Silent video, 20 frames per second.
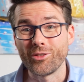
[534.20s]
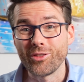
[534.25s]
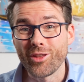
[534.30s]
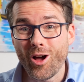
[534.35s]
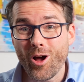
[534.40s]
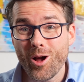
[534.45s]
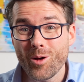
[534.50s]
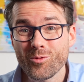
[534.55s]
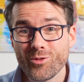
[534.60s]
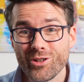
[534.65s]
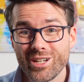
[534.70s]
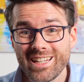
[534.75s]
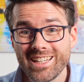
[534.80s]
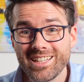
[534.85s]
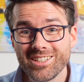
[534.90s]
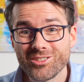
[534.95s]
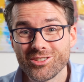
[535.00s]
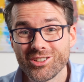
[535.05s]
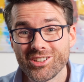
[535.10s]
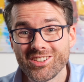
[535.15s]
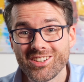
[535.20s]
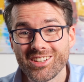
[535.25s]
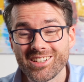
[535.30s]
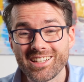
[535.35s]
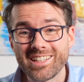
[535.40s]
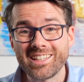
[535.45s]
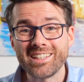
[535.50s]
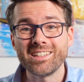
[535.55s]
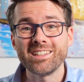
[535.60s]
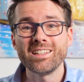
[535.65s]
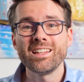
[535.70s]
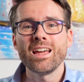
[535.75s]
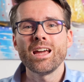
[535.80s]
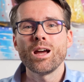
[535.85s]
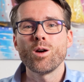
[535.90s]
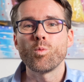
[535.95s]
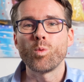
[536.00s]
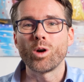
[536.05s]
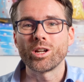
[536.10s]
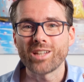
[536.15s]
now I'm really interested in
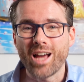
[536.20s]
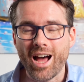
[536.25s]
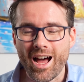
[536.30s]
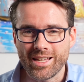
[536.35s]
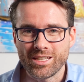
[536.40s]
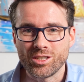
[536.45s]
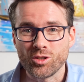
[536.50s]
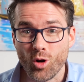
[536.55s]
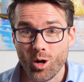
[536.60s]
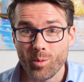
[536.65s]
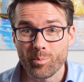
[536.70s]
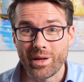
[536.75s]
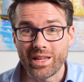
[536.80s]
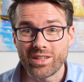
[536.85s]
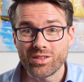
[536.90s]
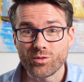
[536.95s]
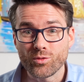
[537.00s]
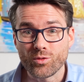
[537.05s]
what are your best